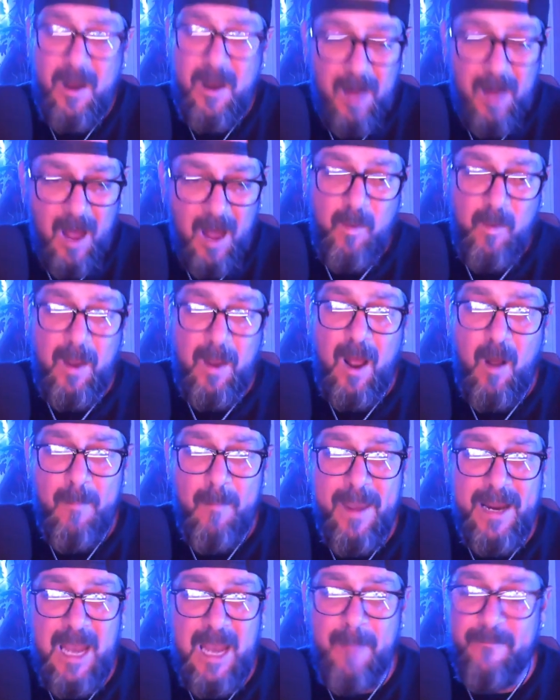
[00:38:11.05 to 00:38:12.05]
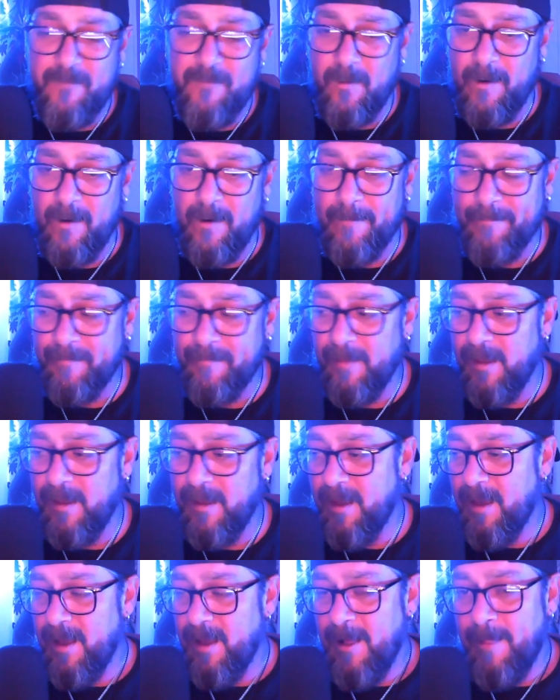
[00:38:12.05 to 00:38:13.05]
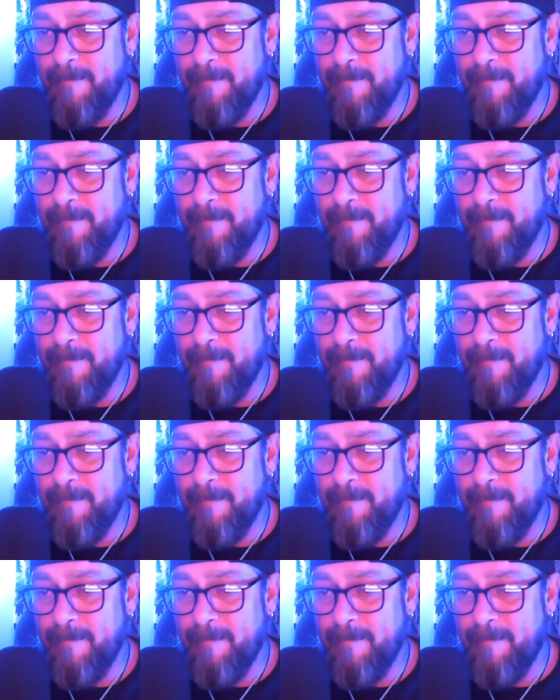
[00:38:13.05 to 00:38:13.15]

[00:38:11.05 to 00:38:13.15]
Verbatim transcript: I'll I'll, I'll make up for it. Mm-hmm.